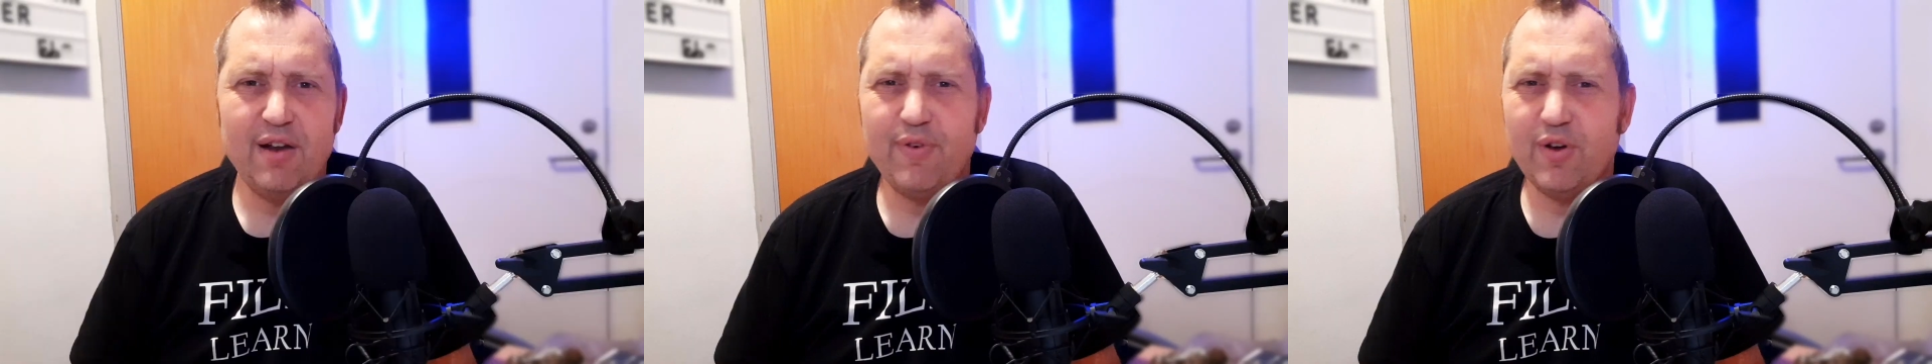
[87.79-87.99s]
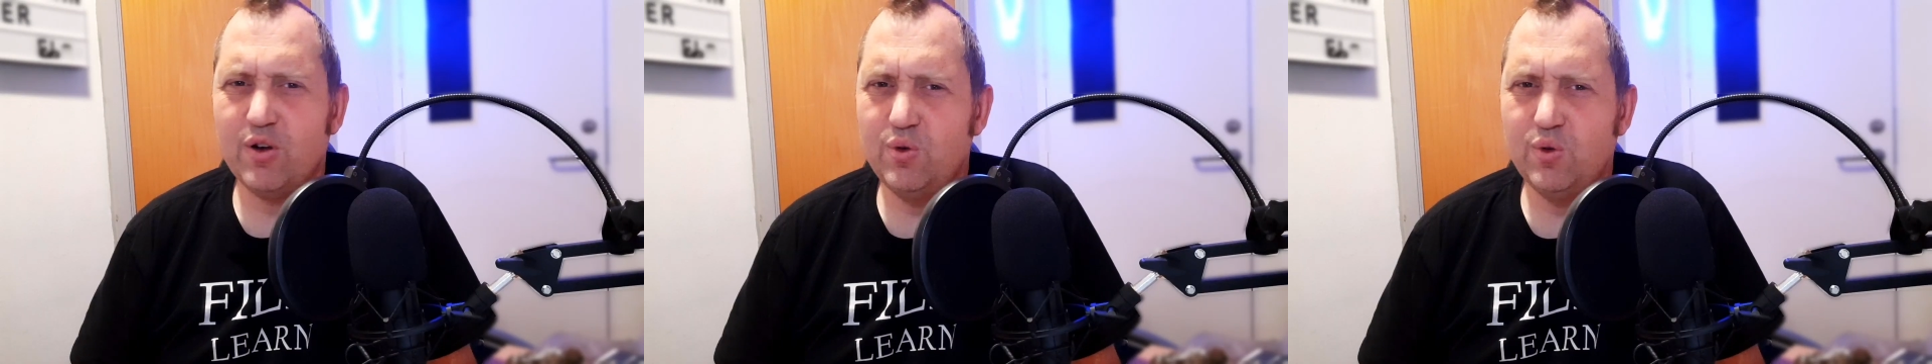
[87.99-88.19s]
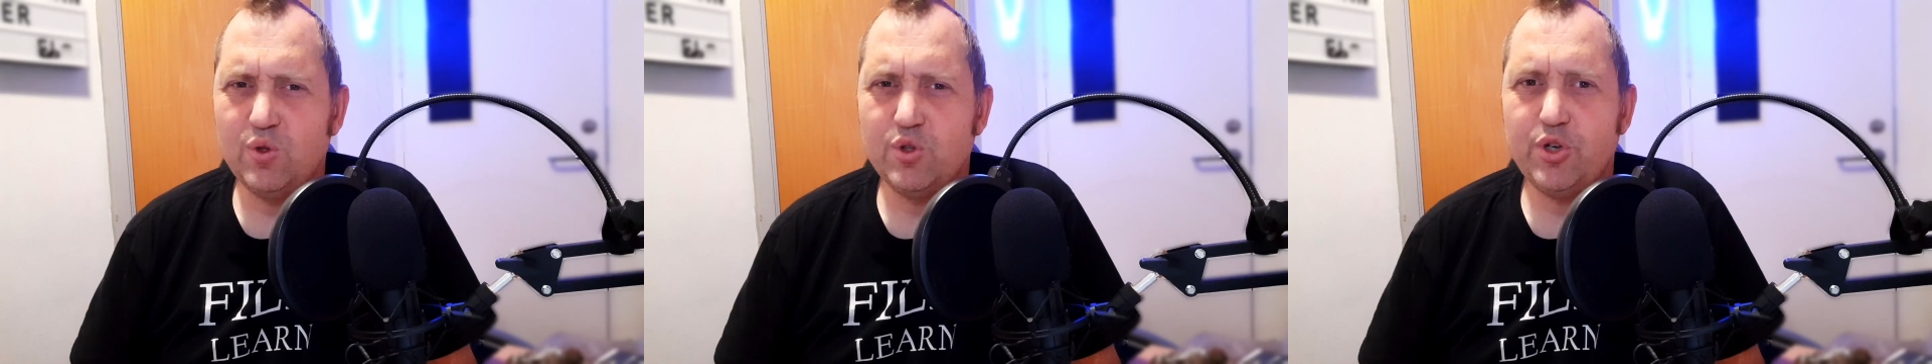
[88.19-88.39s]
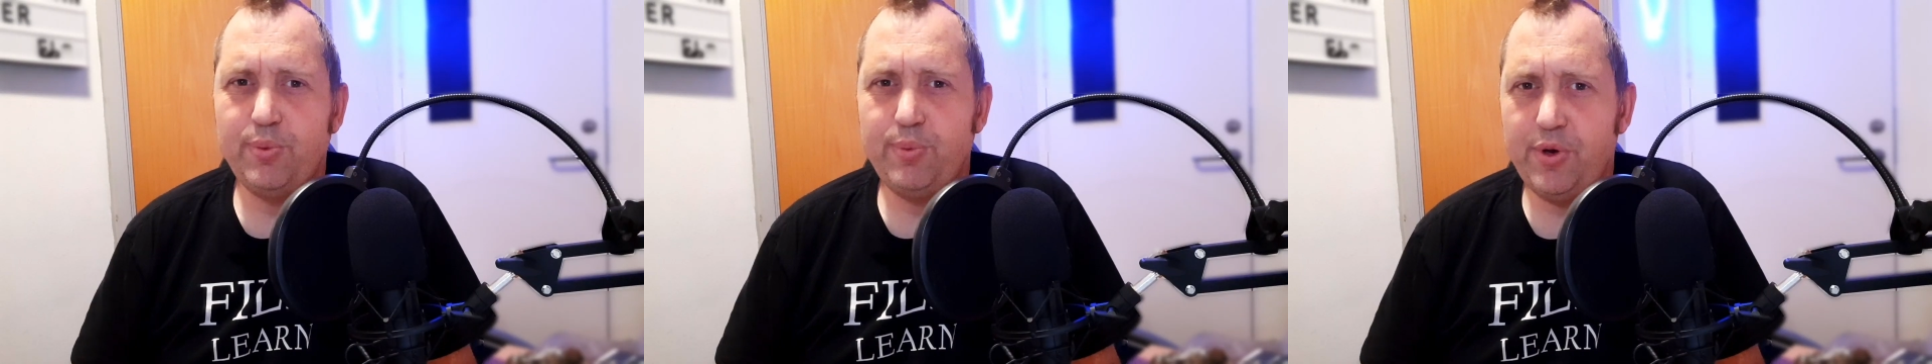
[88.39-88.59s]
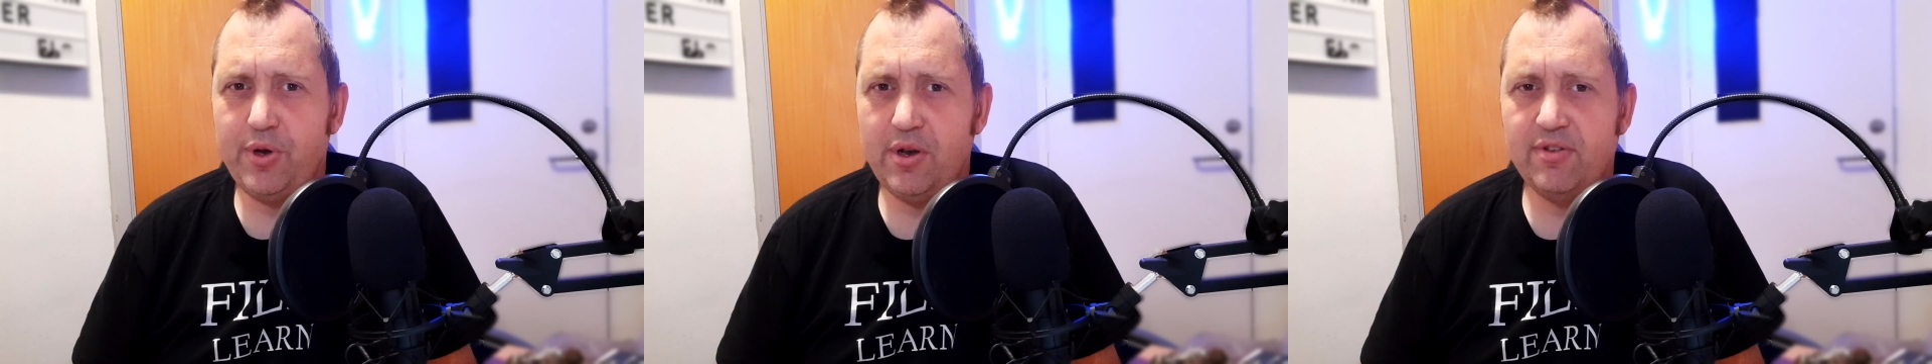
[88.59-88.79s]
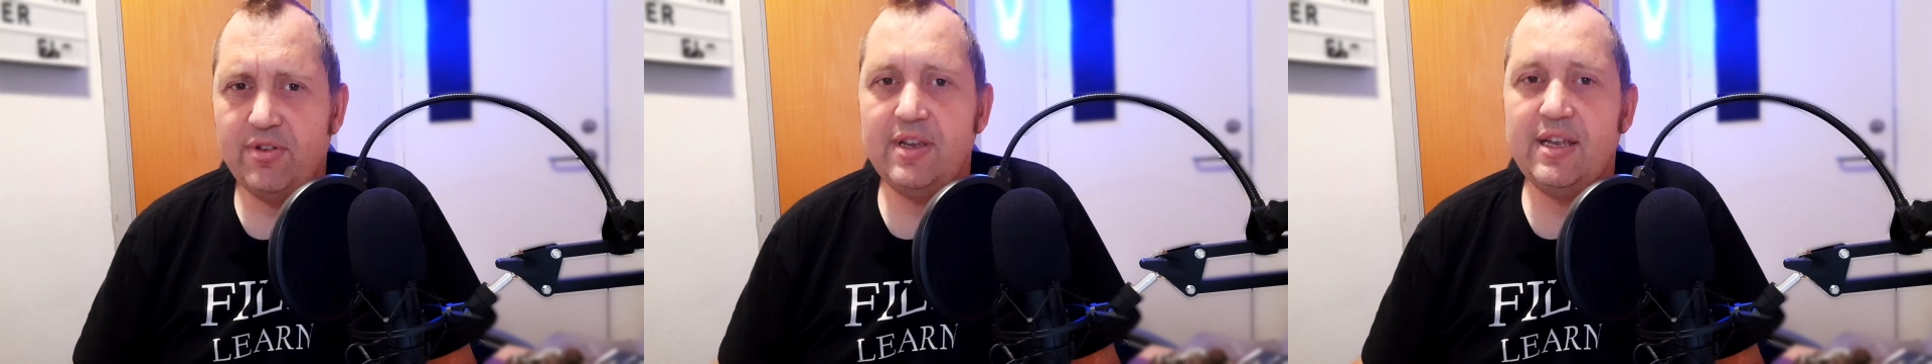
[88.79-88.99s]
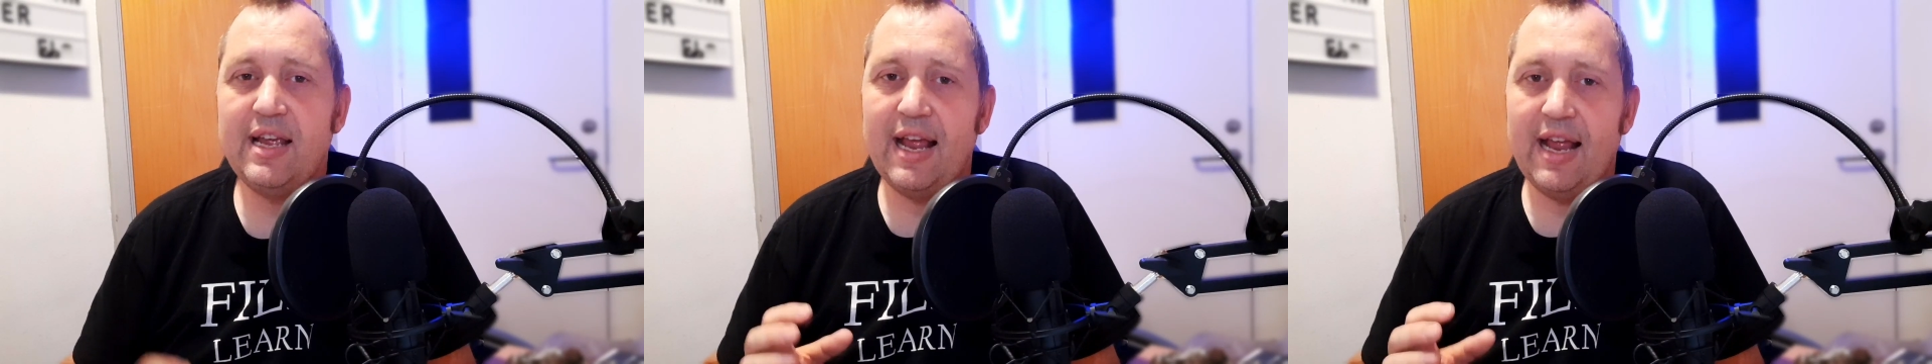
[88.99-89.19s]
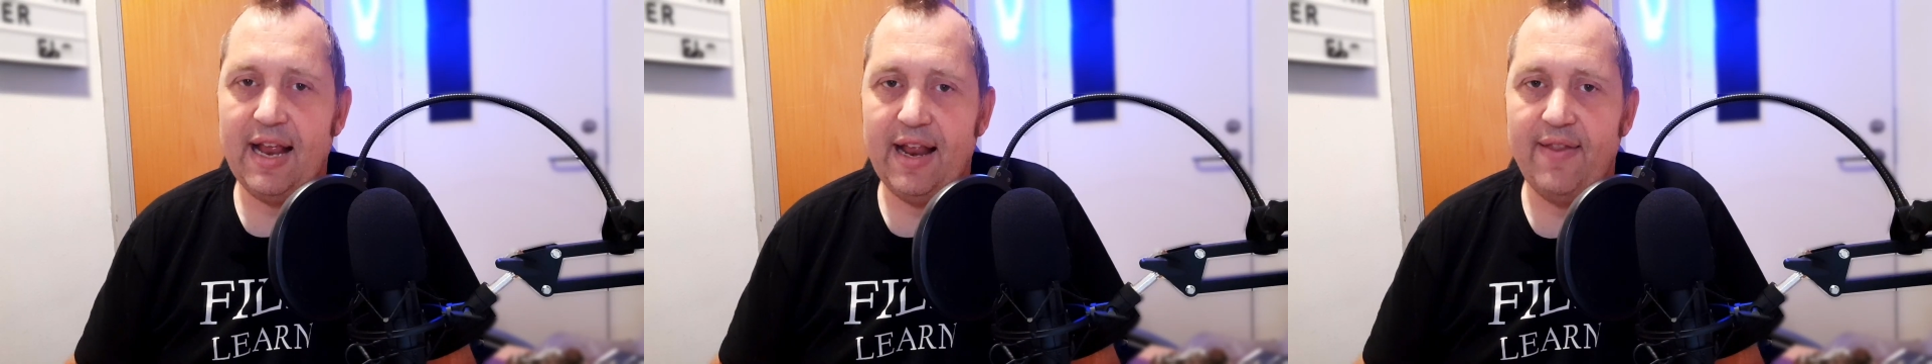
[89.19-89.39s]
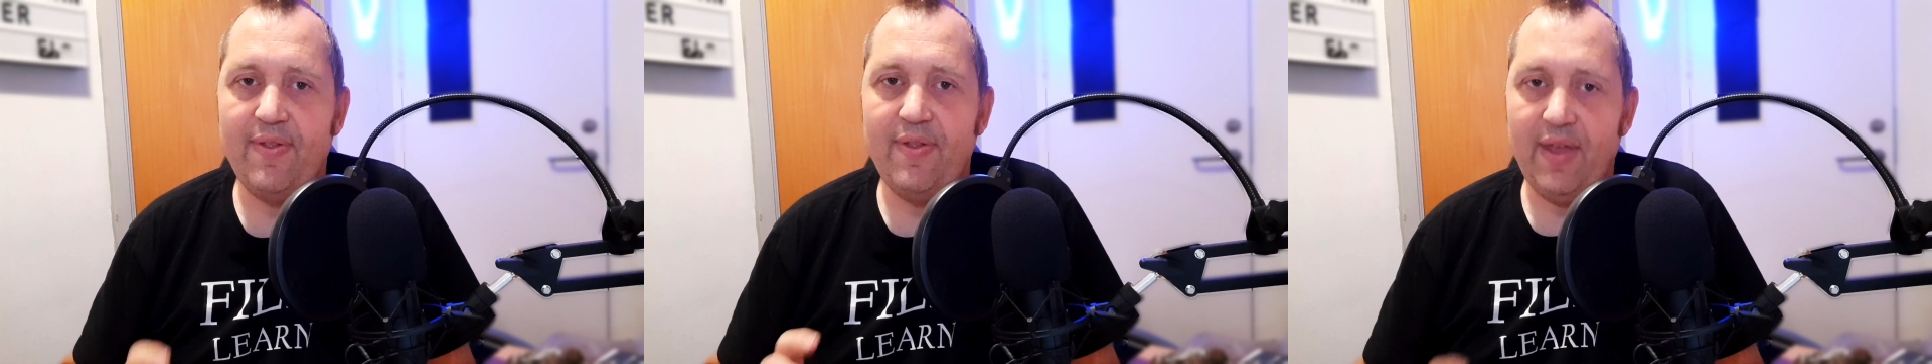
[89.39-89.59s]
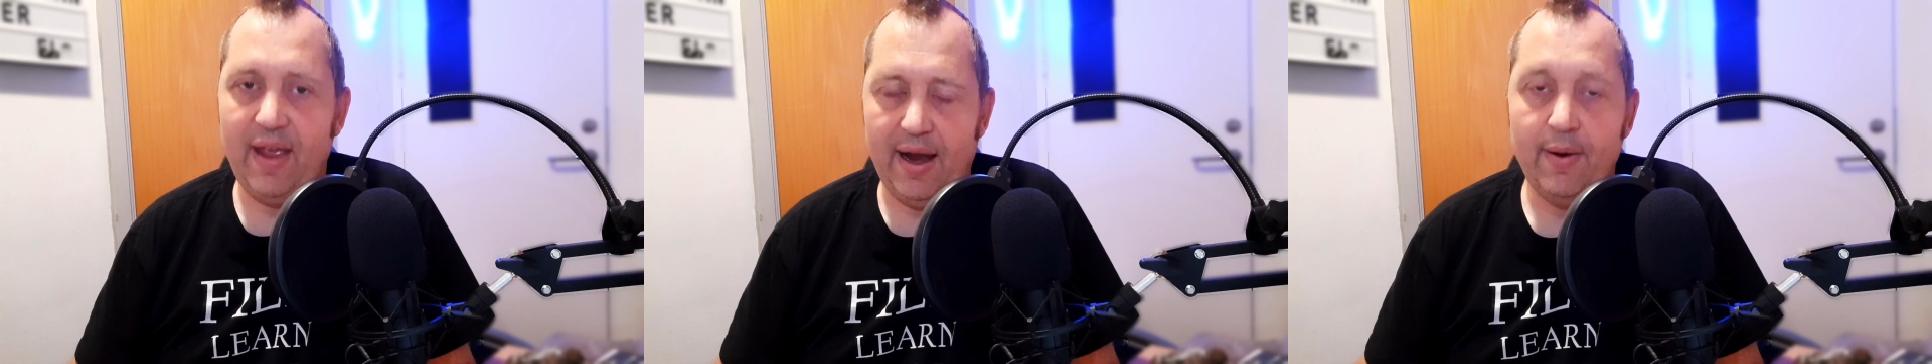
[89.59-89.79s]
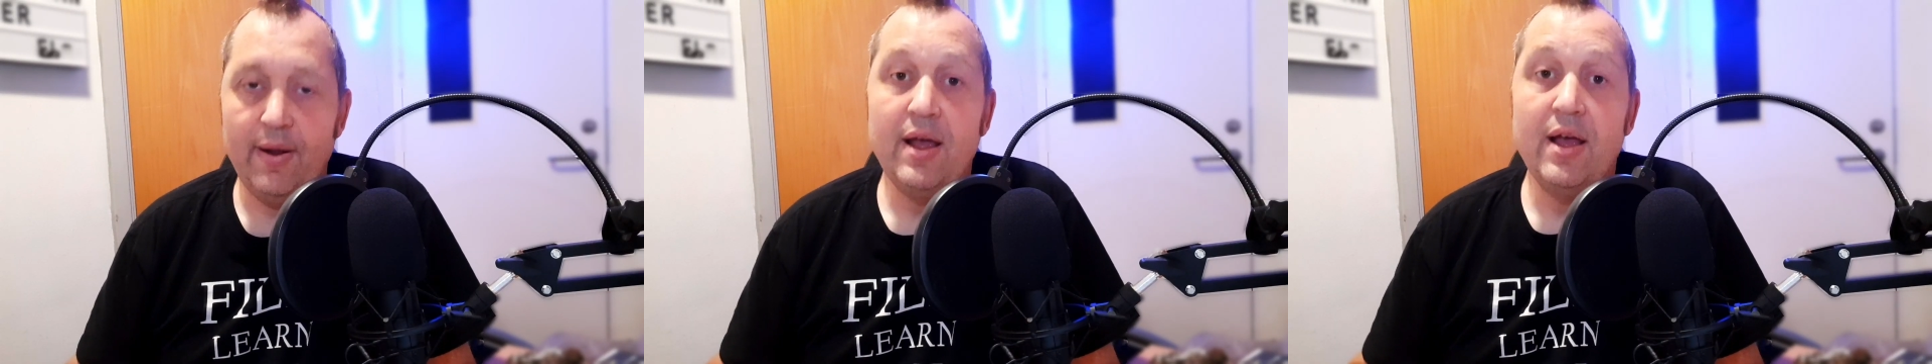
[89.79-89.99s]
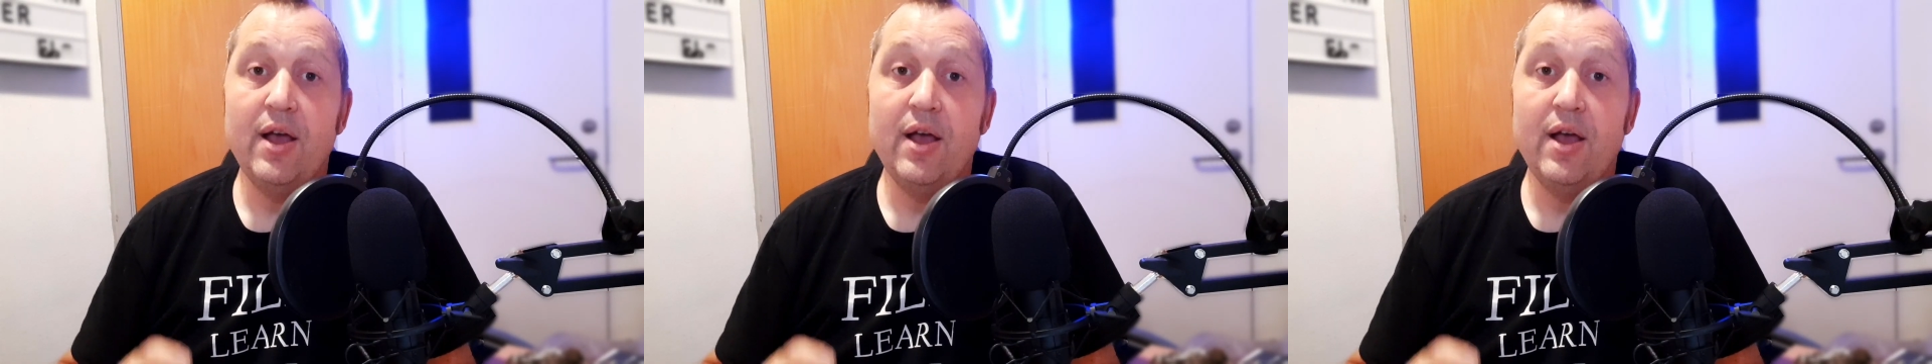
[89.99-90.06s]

of a cool community in there.